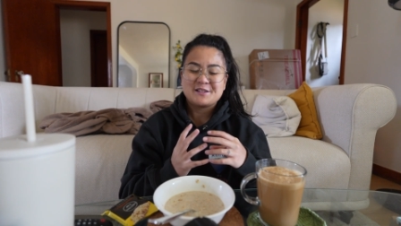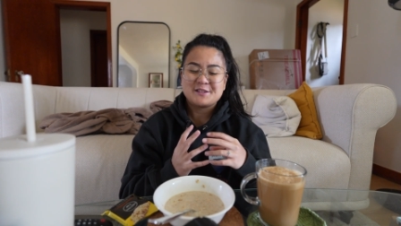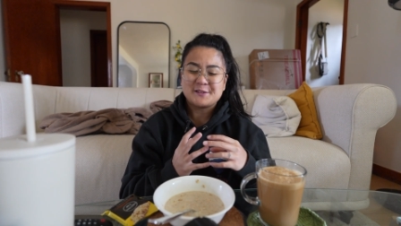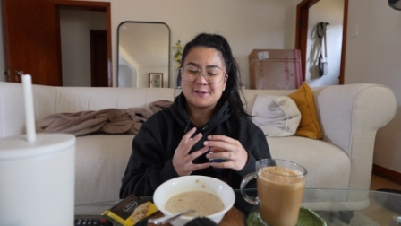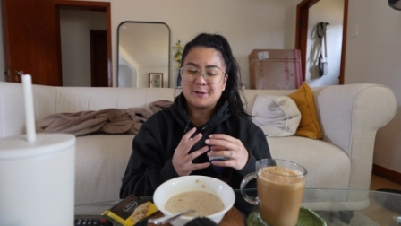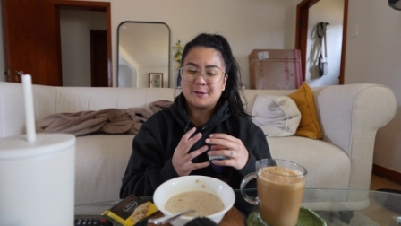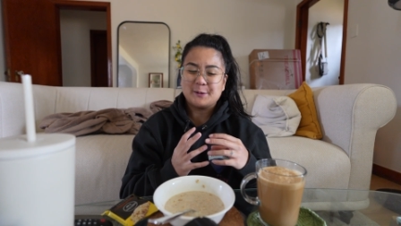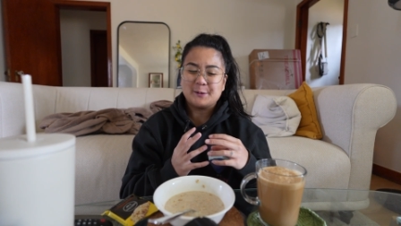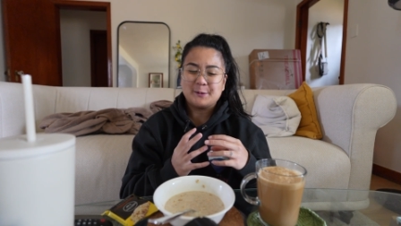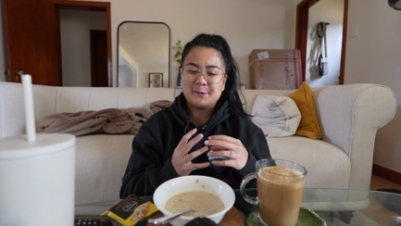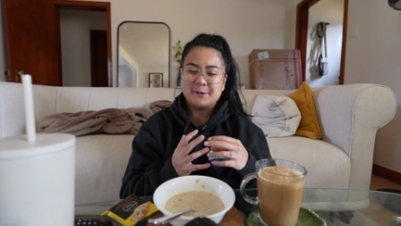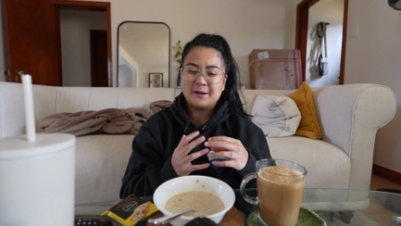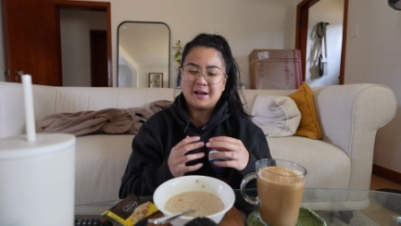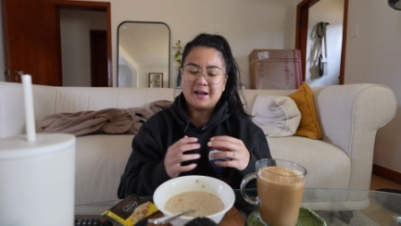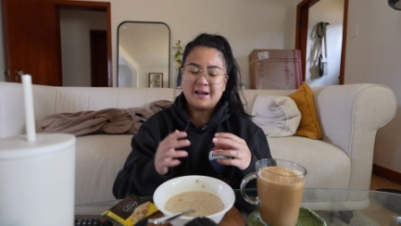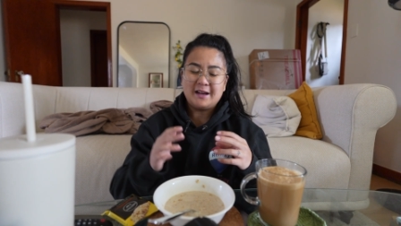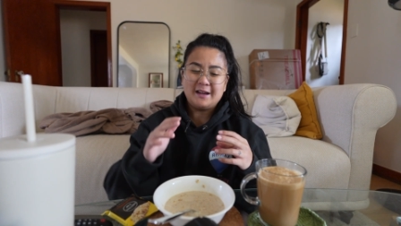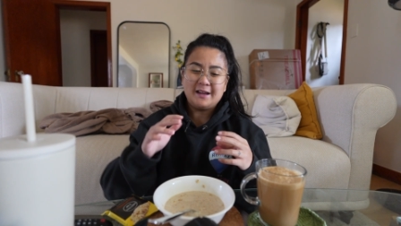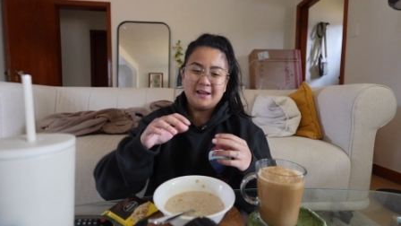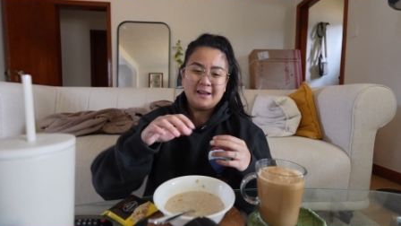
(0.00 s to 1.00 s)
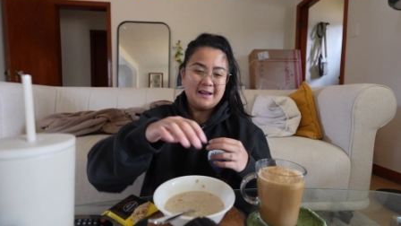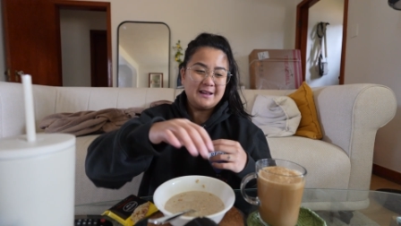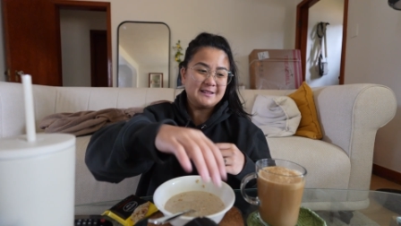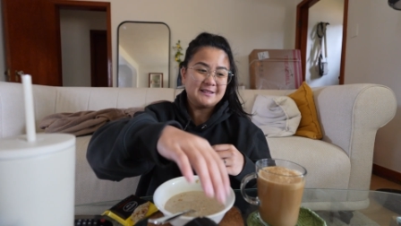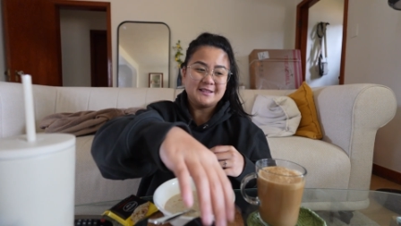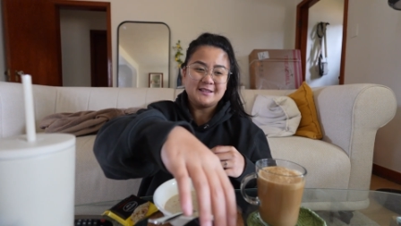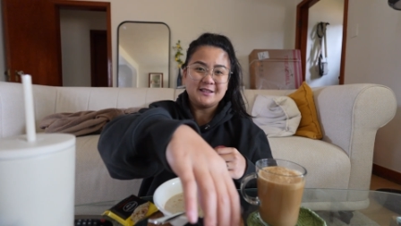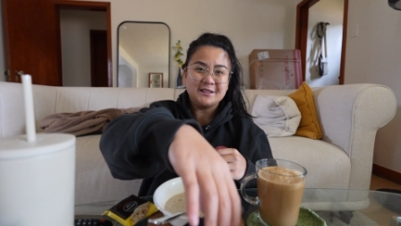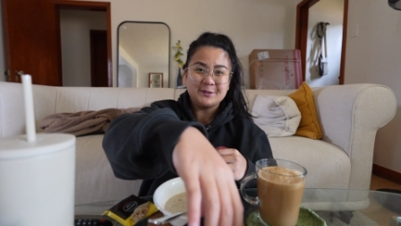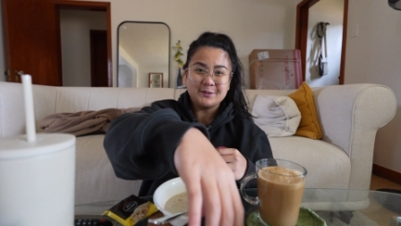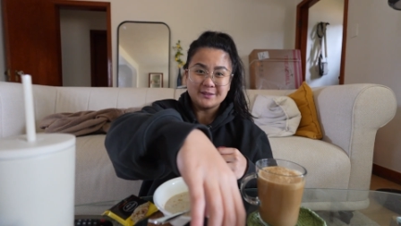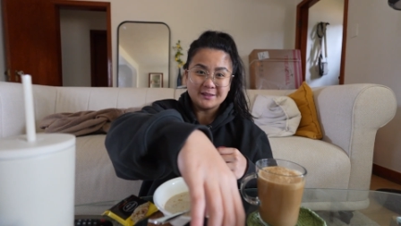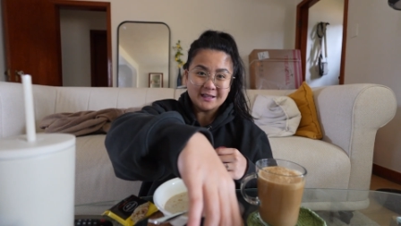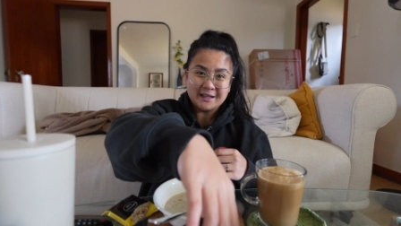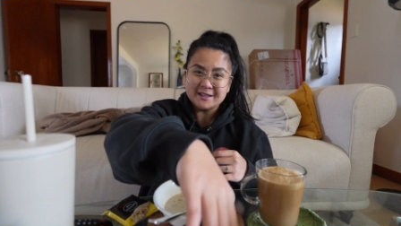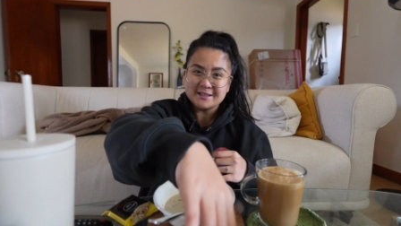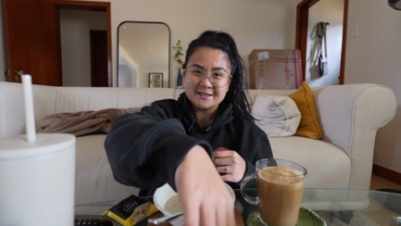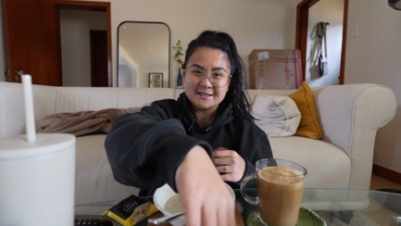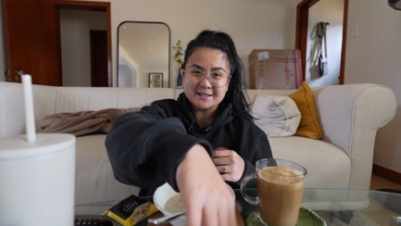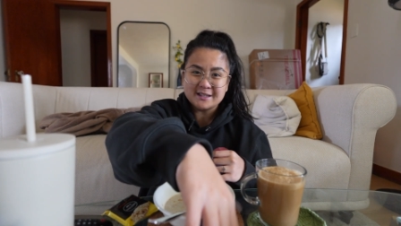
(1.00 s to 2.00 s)
so I had to deal with
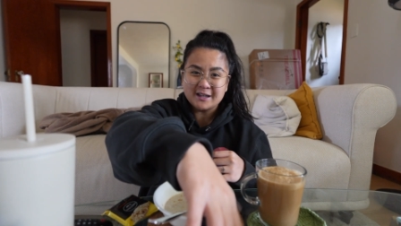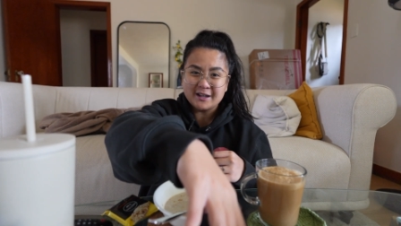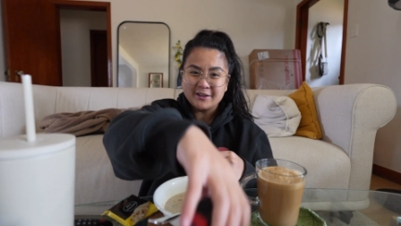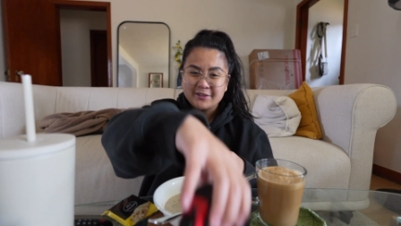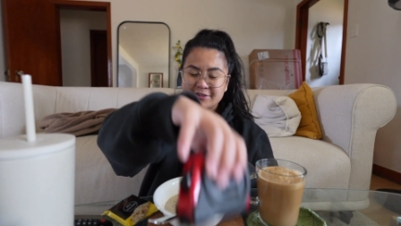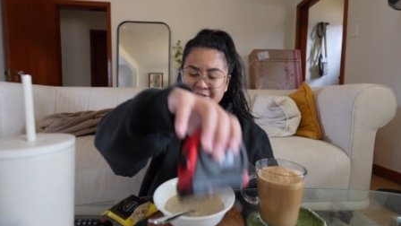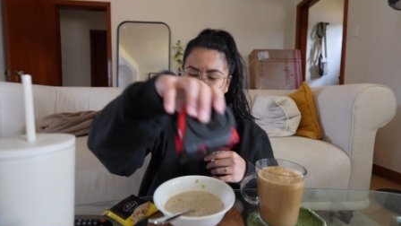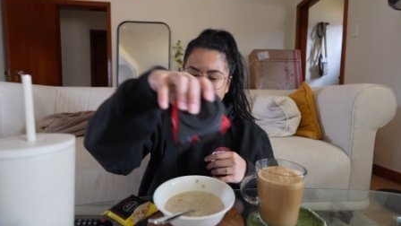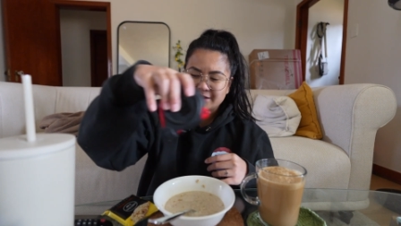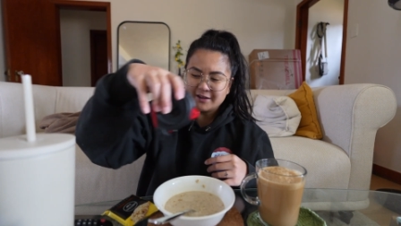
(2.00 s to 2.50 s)
that stuff